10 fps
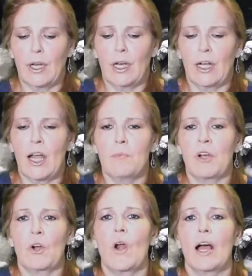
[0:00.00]
come
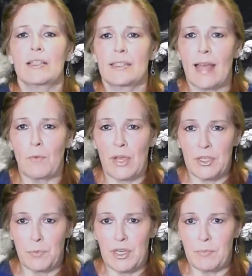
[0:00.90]
across that way to
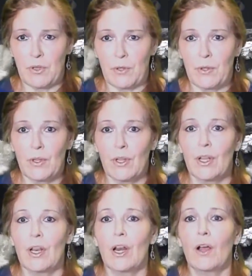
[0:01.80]
people.
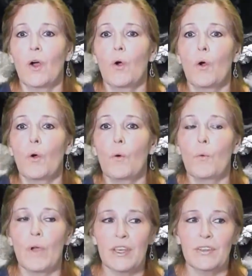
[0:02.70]

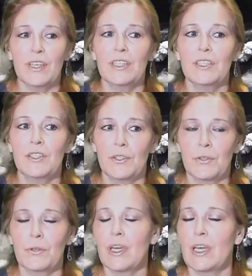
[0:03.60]
What you need to
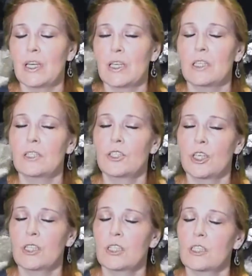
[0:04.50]
do is
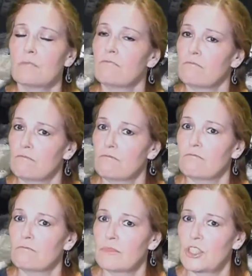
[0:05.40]
just
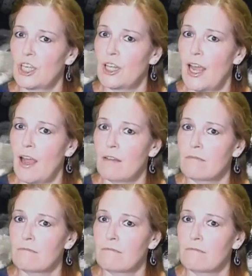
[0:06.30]
chill out,